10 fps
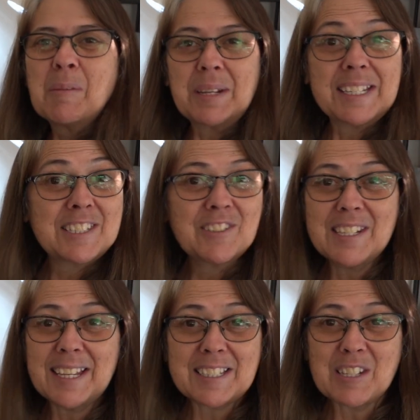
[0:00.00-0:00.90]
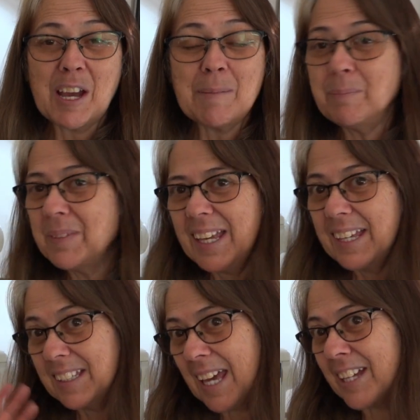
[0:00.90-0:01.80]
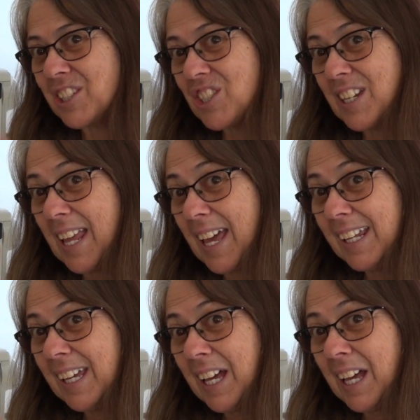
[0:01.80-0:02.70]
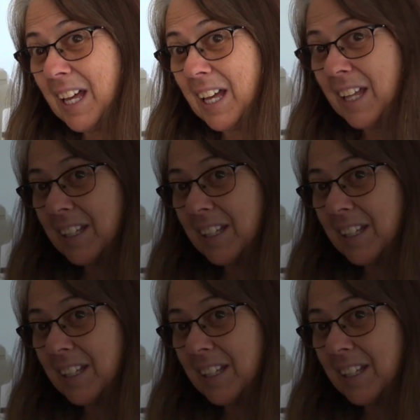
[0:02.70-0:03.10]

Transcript: But until next time, catch you later.